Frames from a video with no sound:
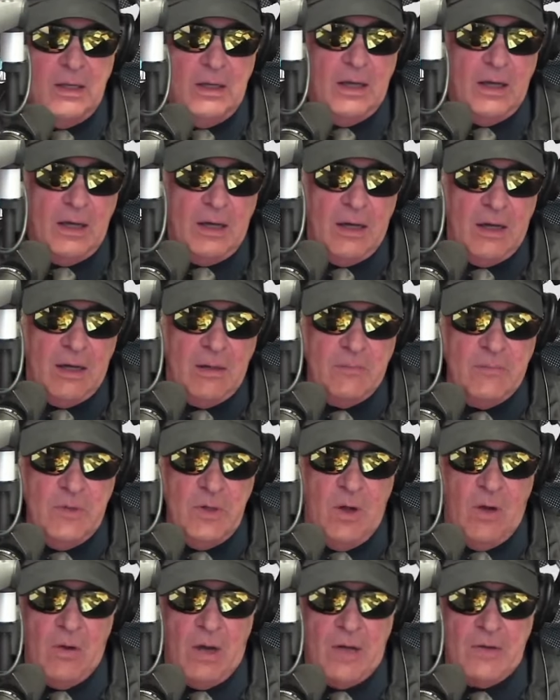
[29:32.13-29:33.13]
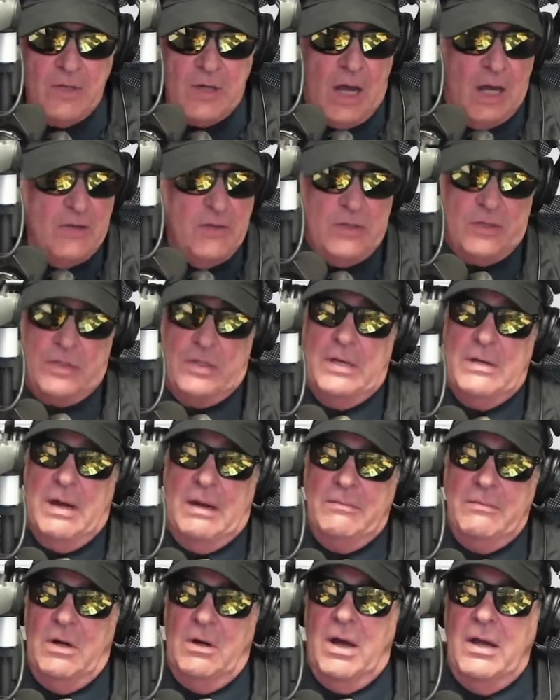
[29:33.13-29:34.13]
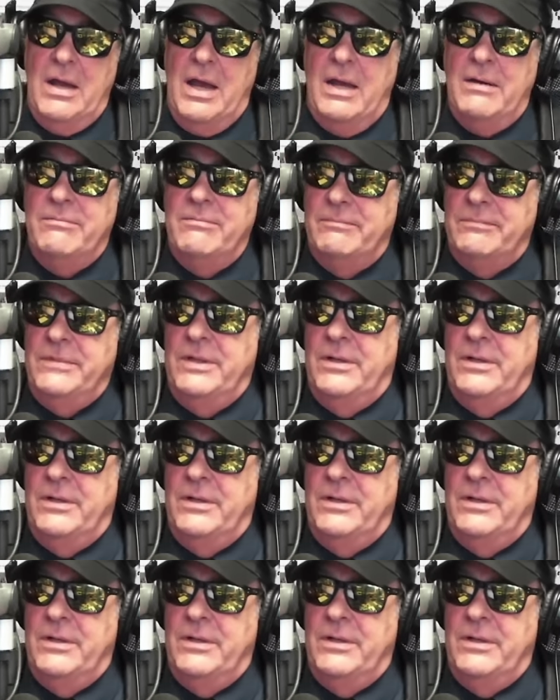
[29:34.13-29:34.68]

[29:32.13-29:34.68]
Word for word: I just didn't. You know, I'm